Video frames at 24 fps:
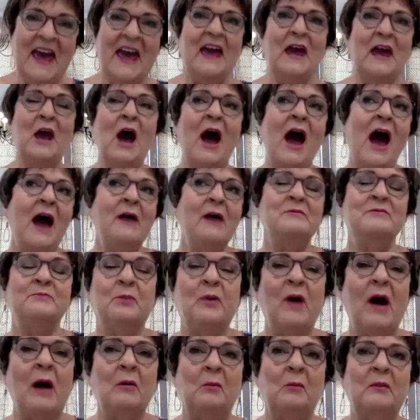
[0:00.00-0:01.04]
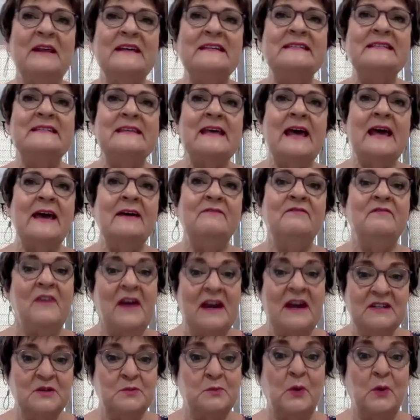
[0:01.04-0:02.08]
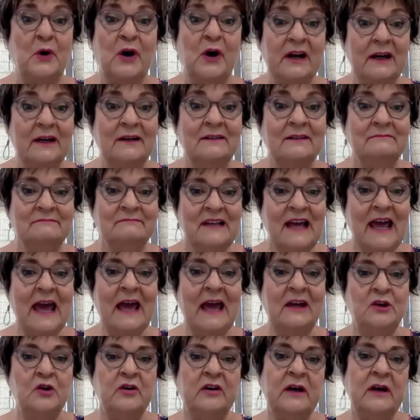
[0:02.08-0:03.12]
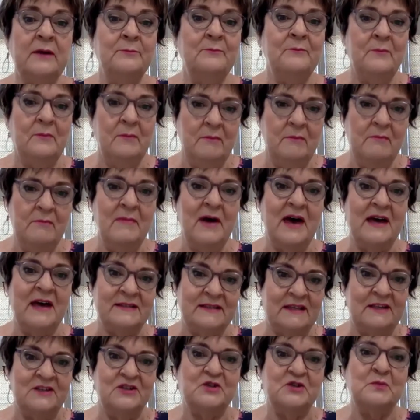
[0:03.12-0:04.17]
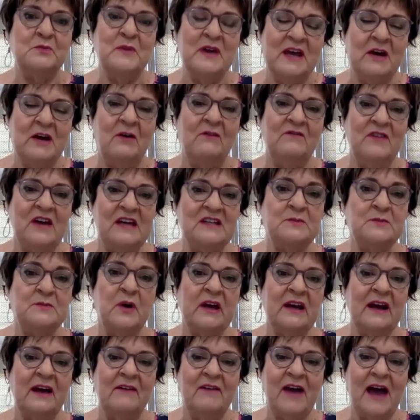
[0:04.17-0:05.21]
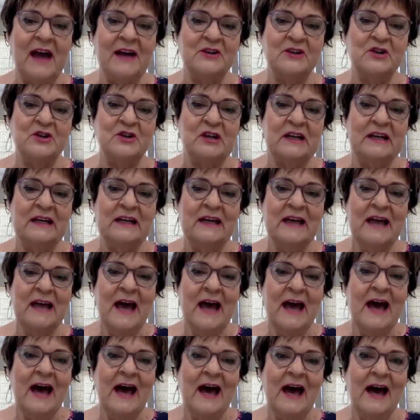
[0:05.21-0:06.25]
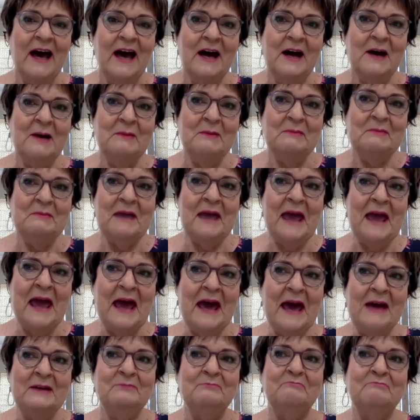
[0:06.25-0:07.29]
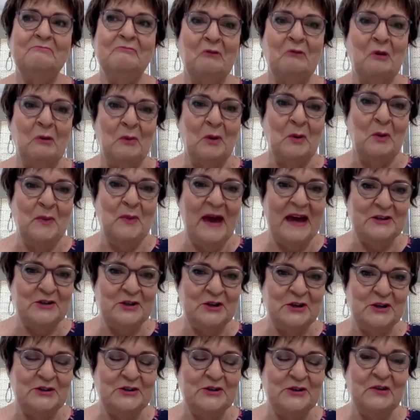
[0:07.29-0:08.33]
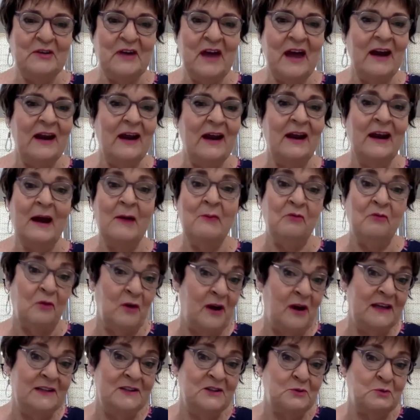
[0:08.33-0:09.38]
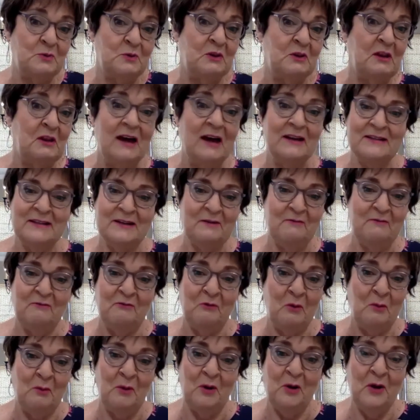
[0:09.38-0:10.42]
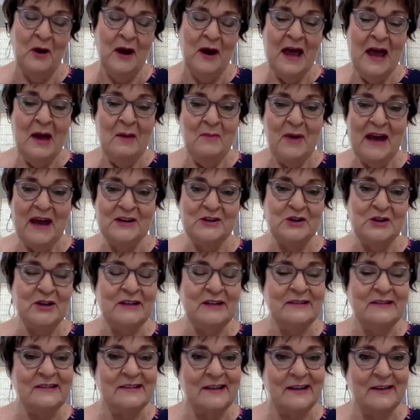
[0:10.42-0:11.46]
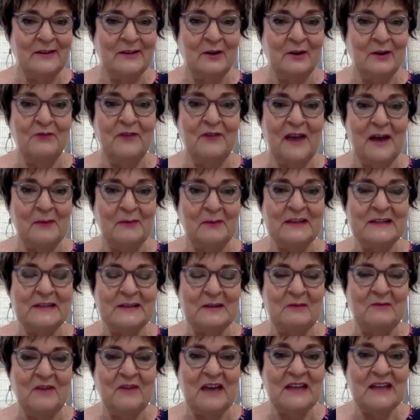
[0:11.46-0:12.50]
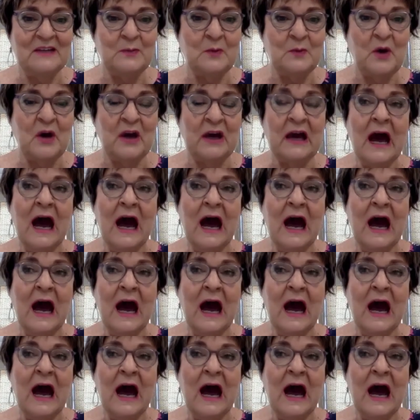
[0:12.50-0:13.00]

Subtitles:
I would probably say Facebook, and you can message me on Facebook. And I've actually had former patients do that. And I'm friends with lots of former patients and their families on Facebook.